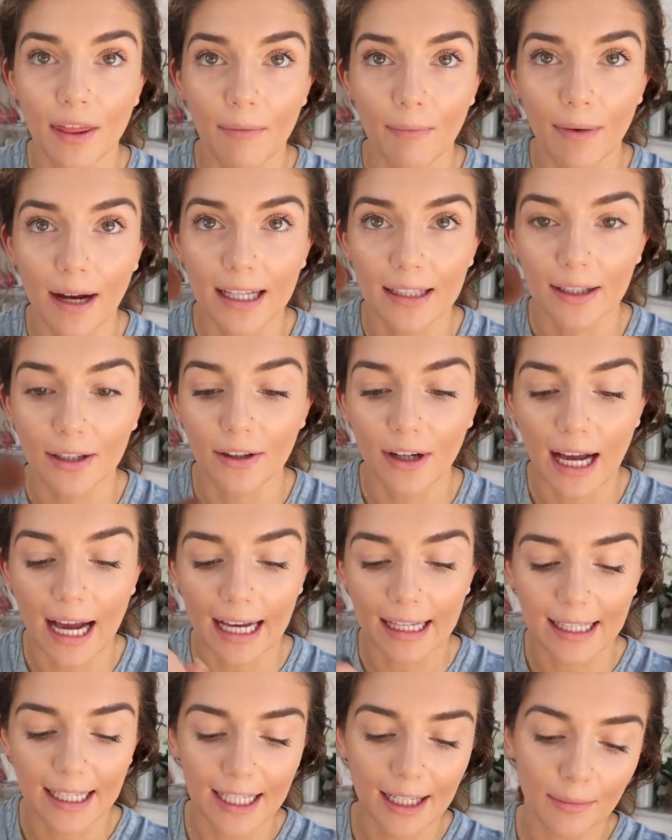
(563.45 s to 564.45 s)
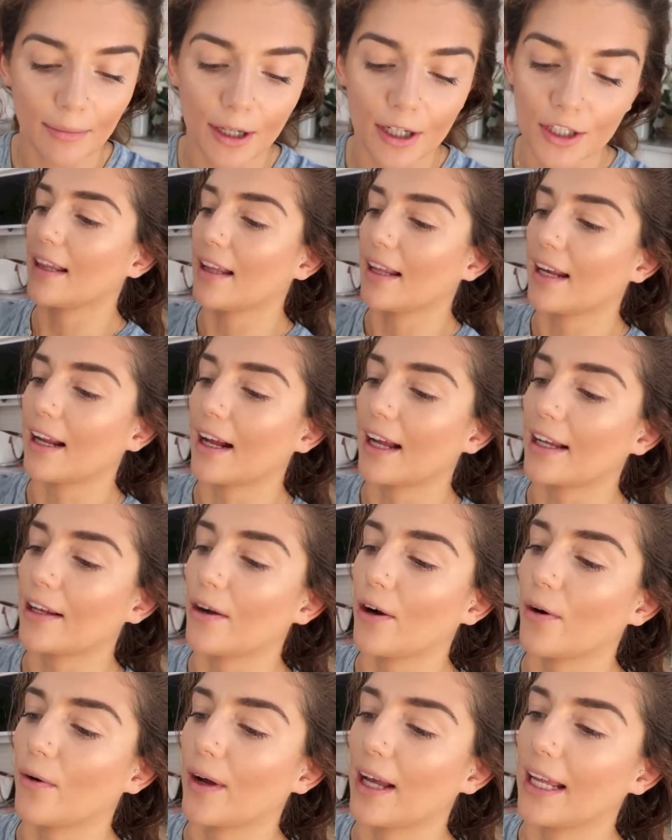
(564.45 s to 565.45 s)
my little highlighting brush, and then I
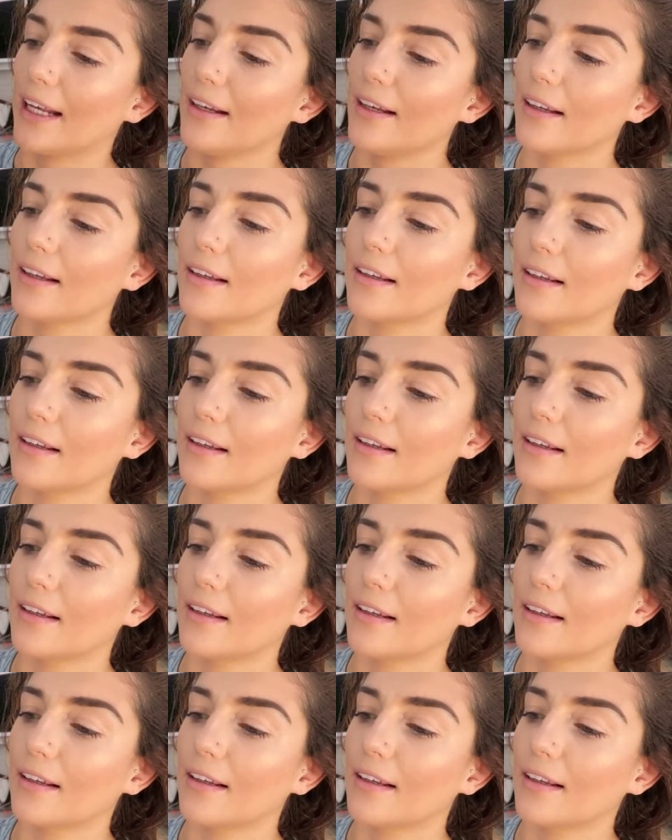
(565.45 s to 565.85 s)
go in,